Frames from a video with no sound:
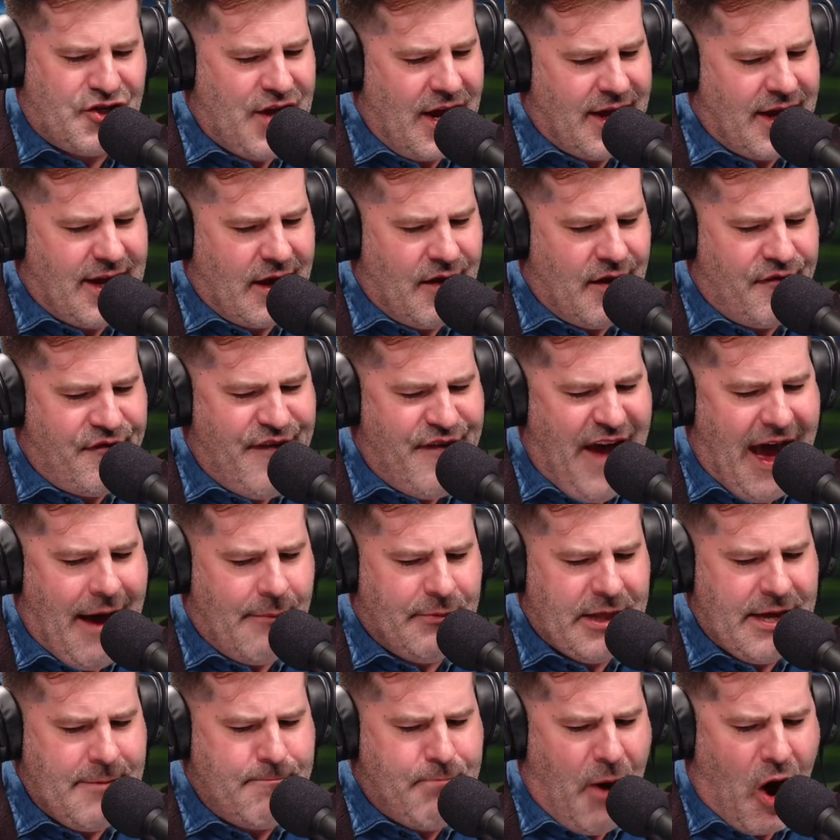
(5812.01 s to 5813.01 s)
taking a
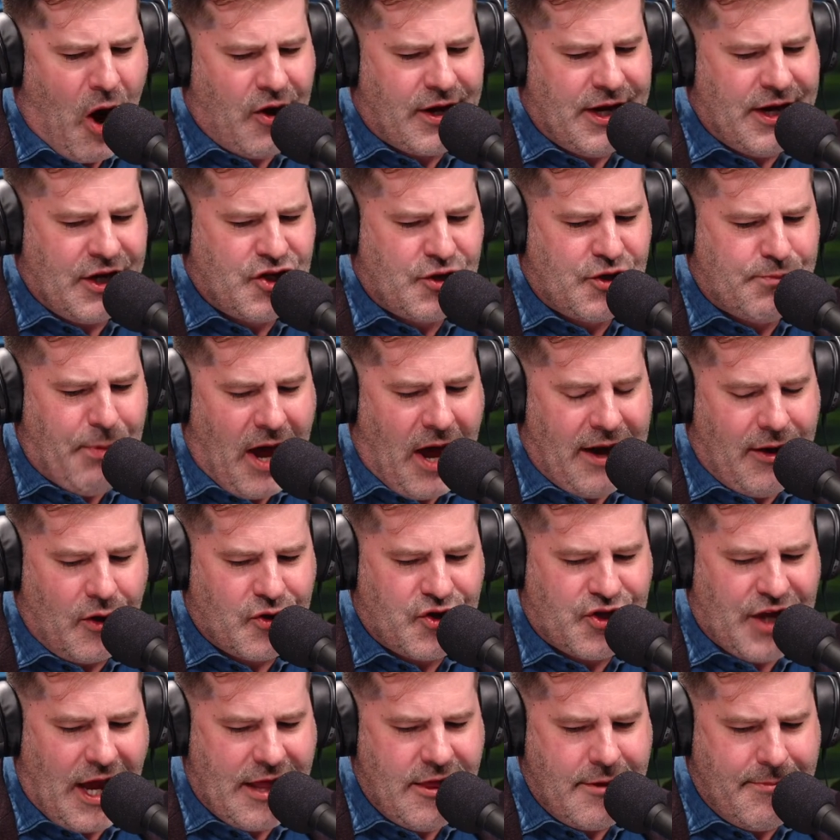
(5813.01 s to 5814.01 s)
family parking spot
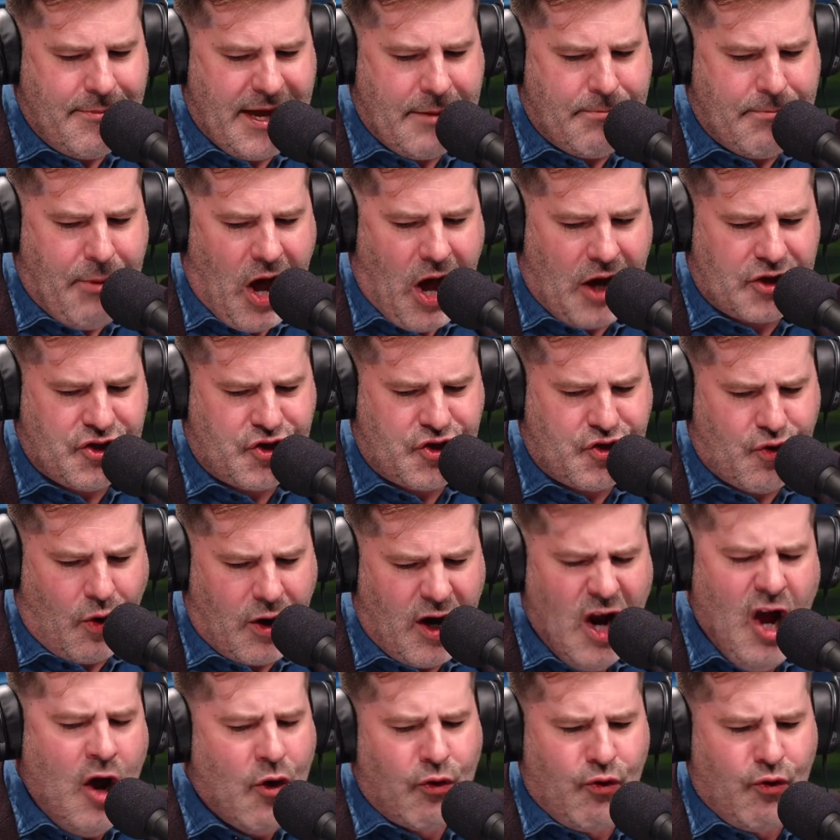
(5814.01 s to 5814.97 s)
outside the big box store,